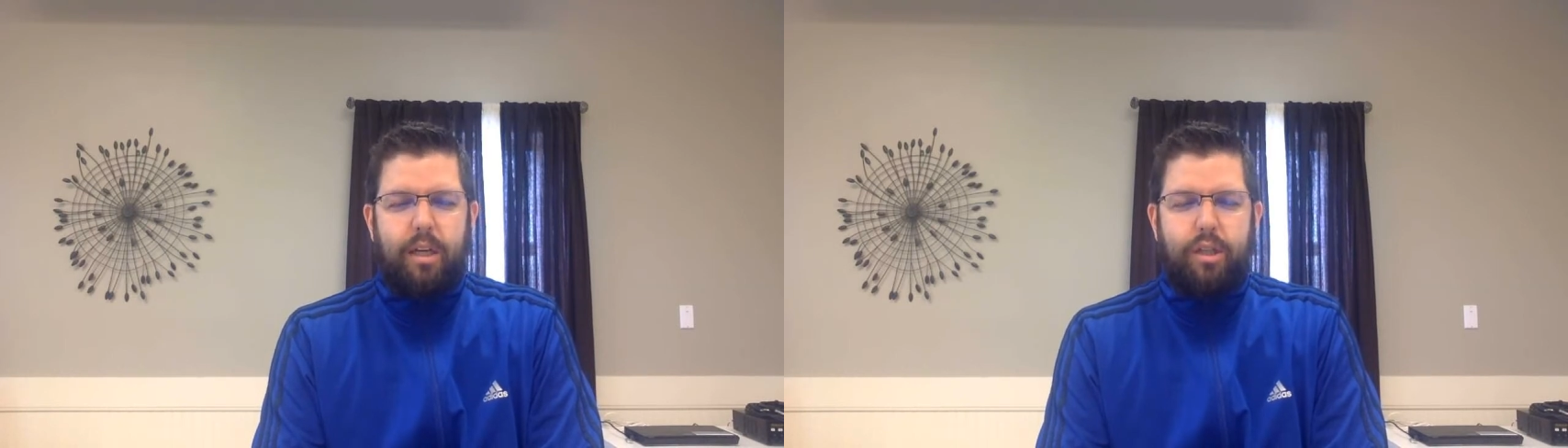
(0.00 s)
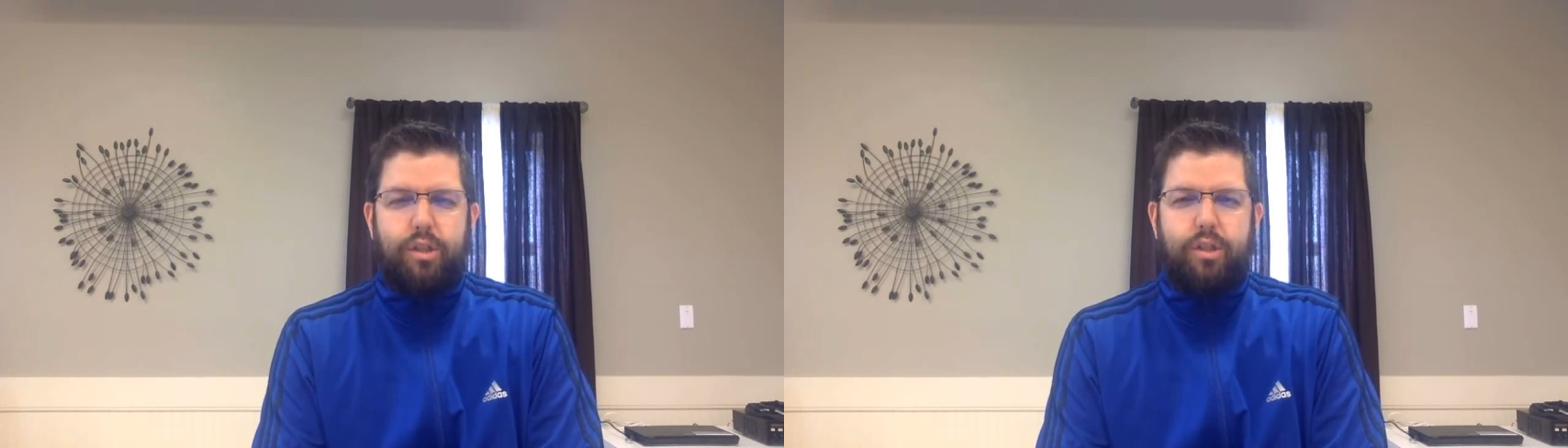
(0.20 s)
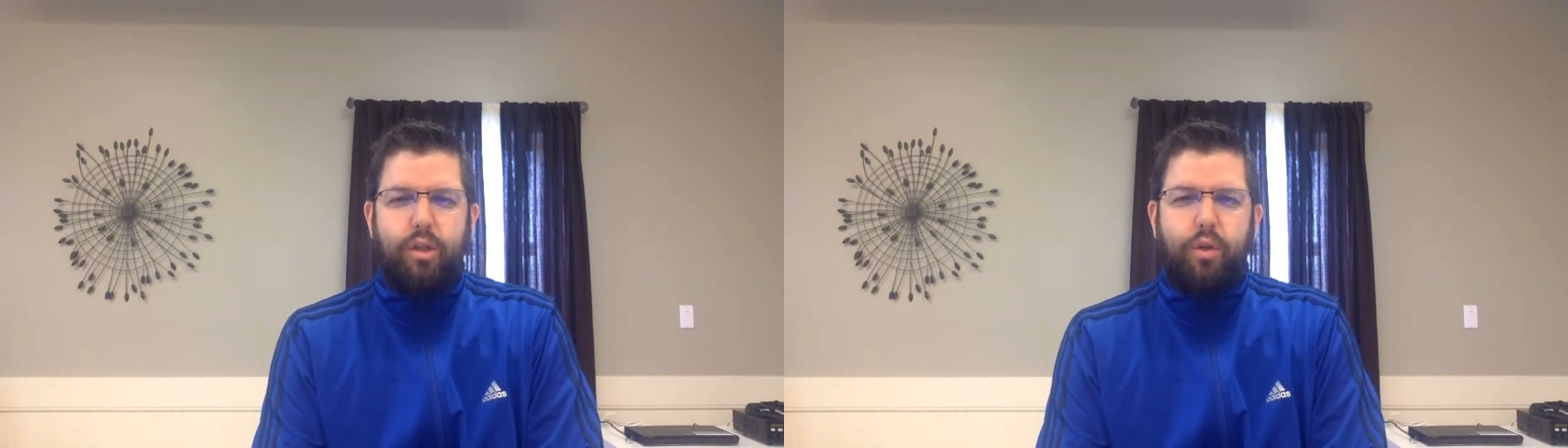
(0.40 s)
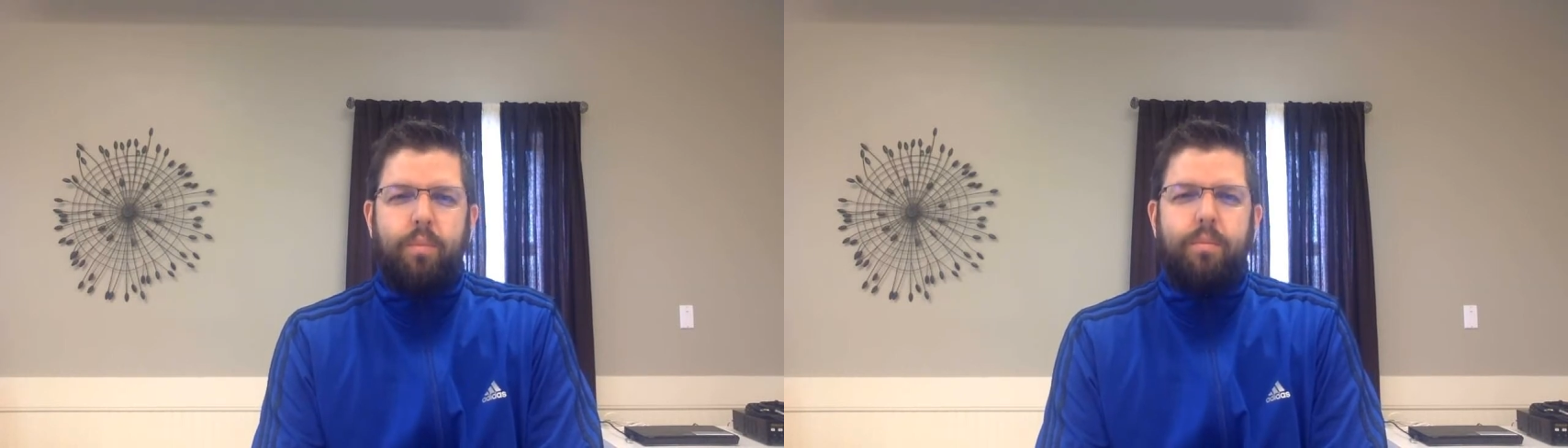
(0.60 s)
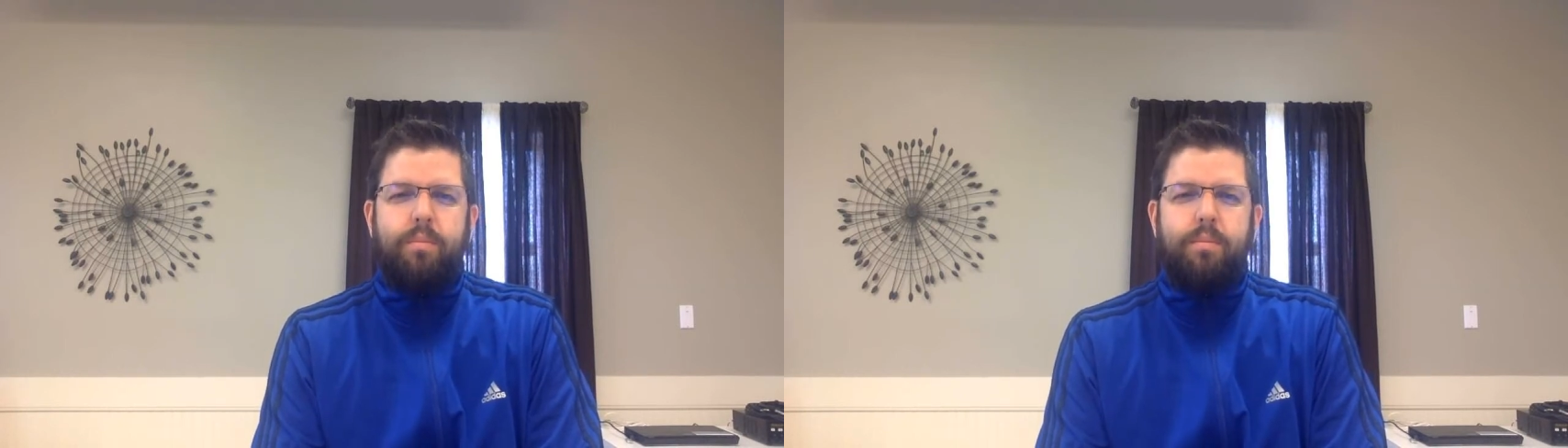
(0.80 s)

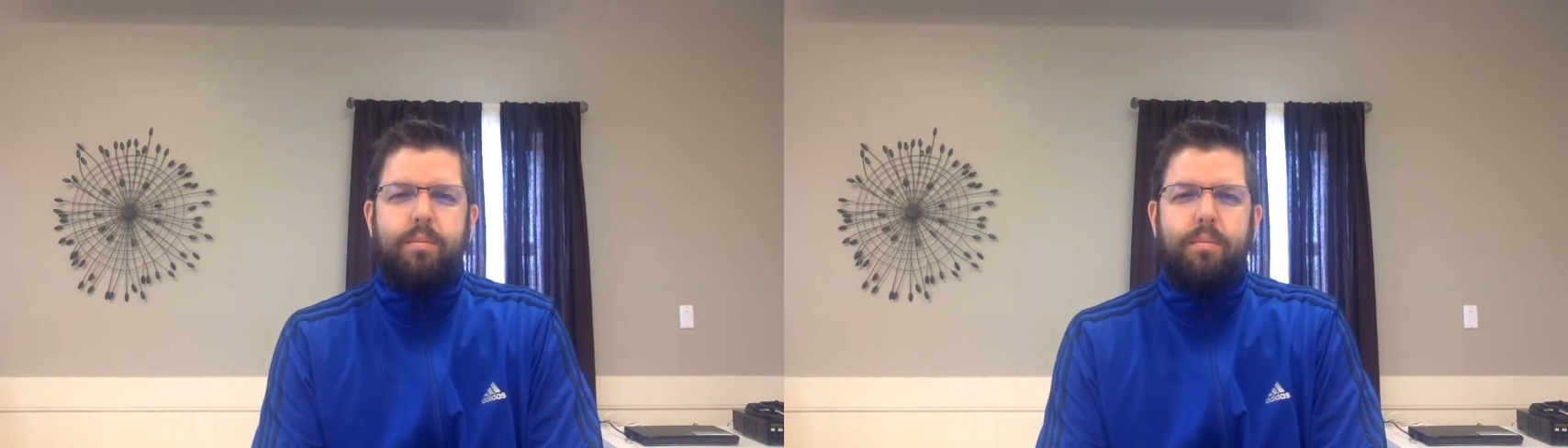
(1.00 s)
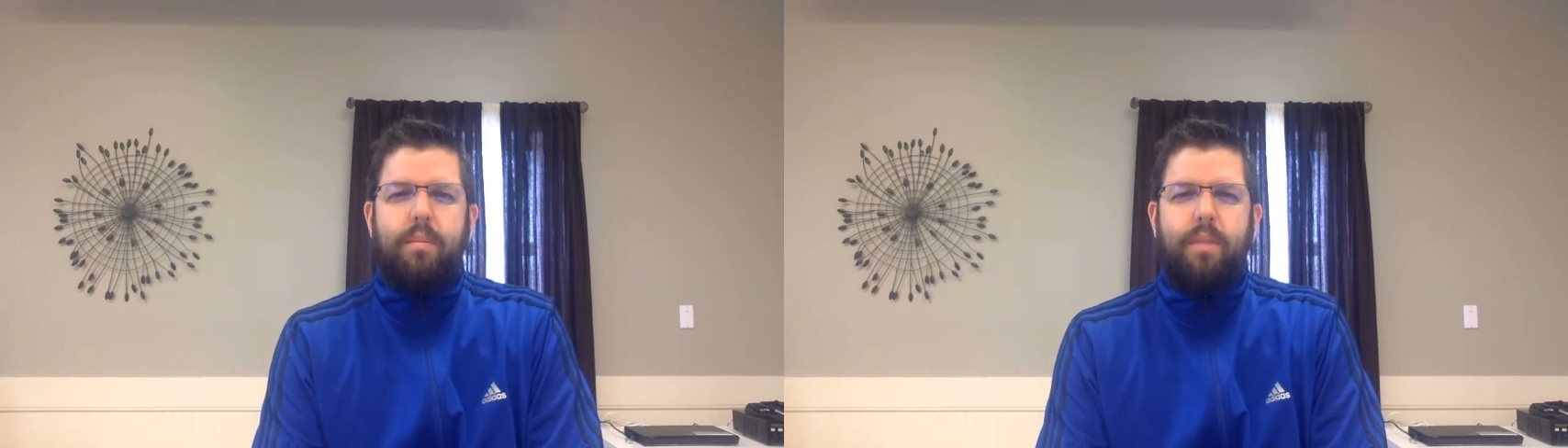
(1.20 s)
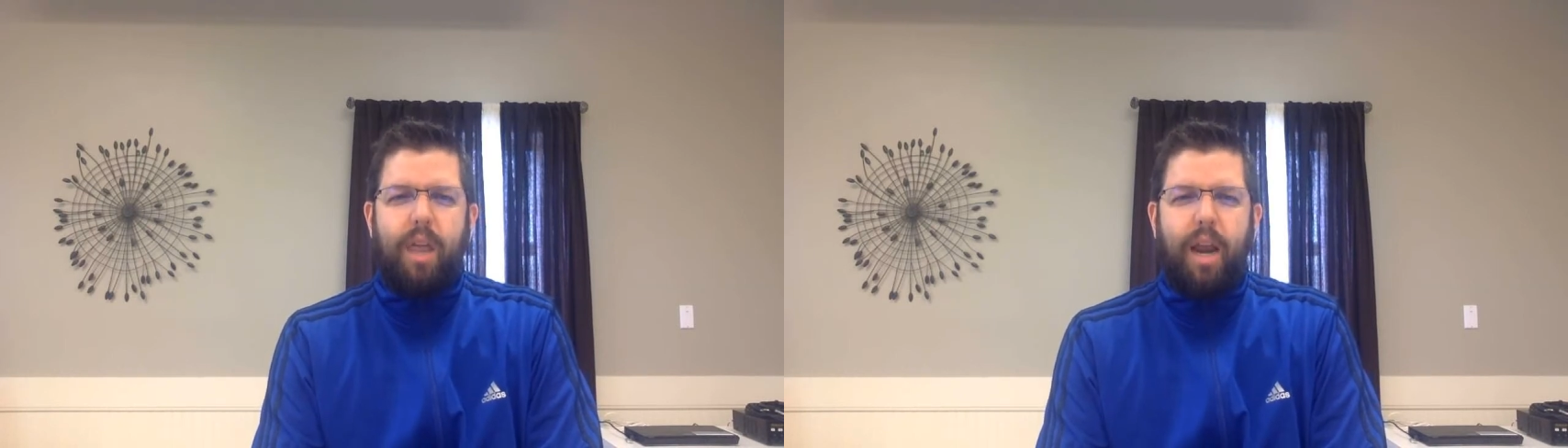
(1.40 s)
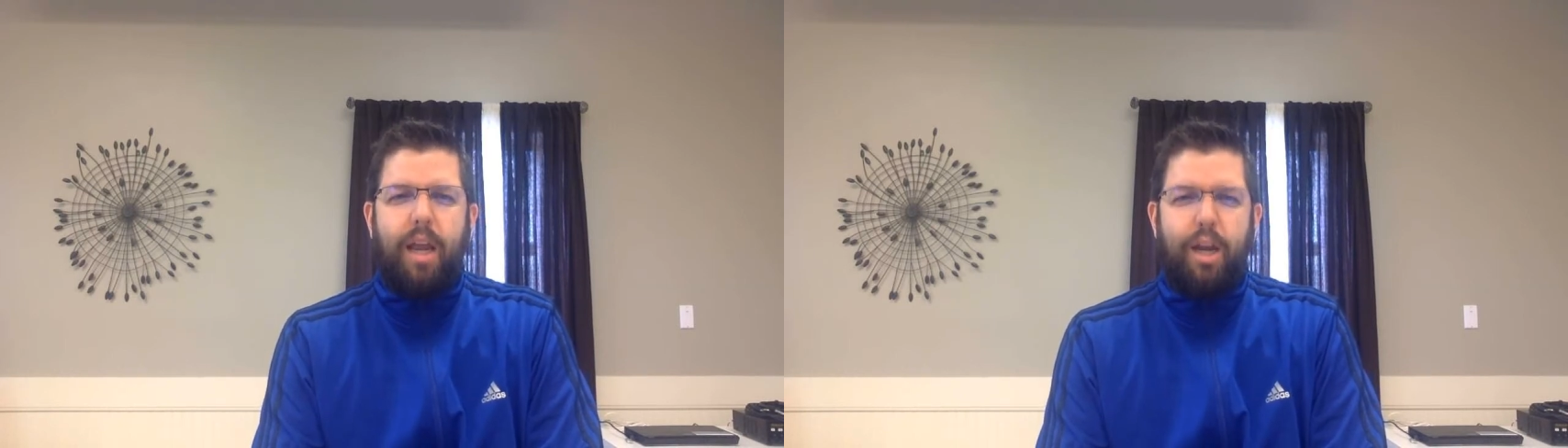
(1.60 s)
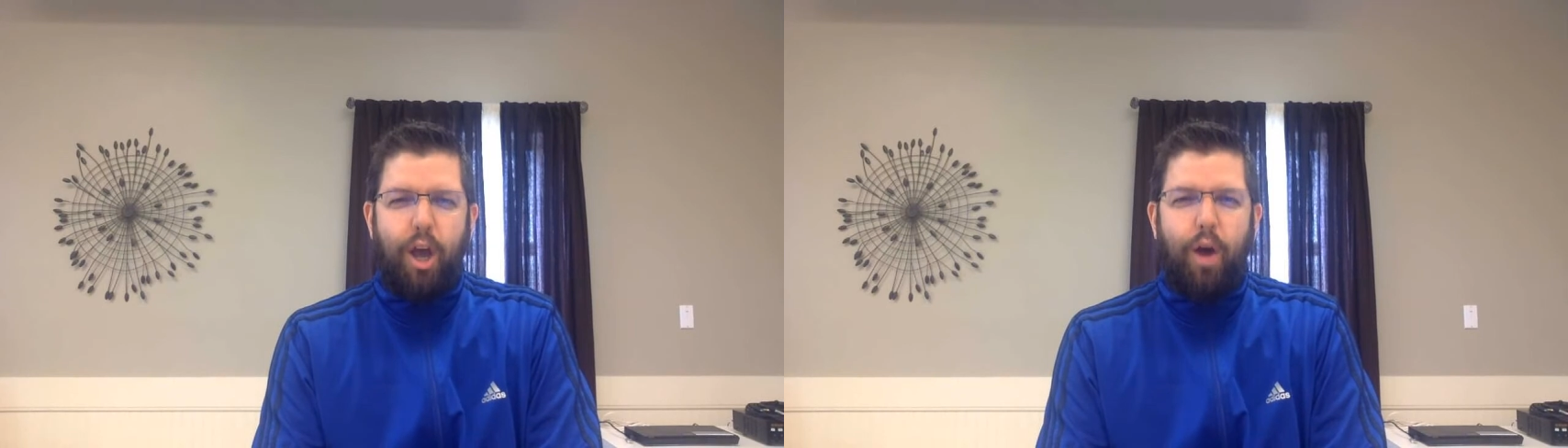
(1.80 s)
assume that
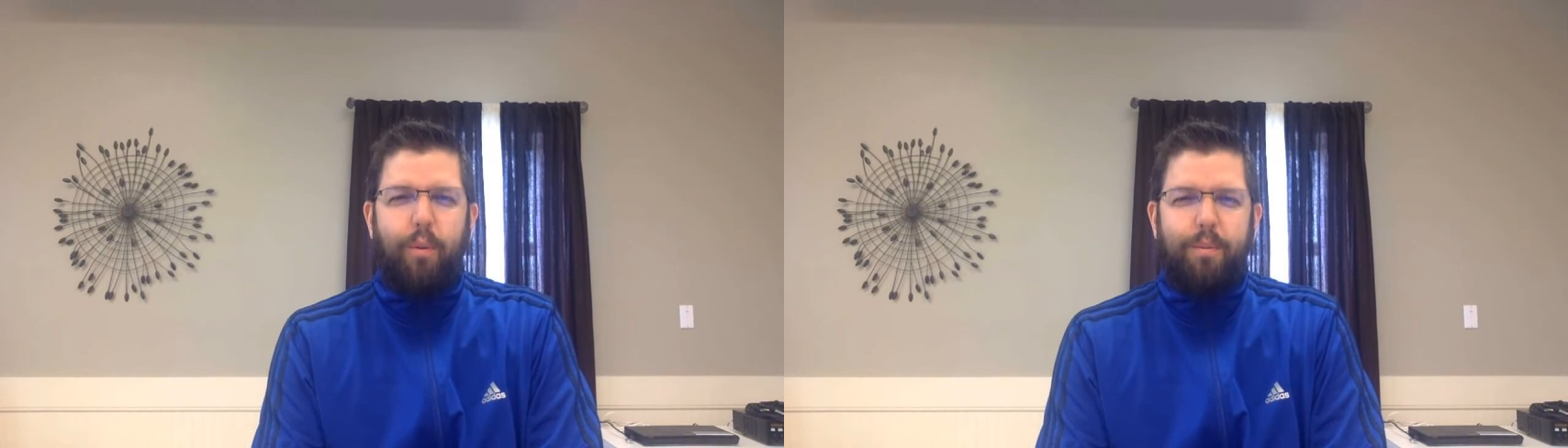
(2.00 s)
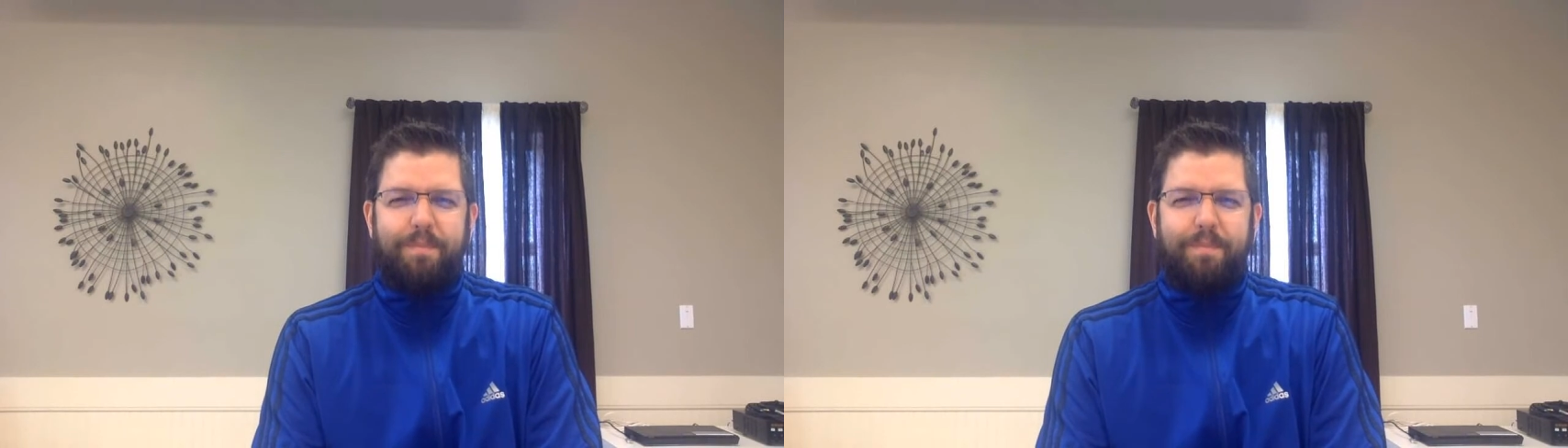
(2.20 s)
I know.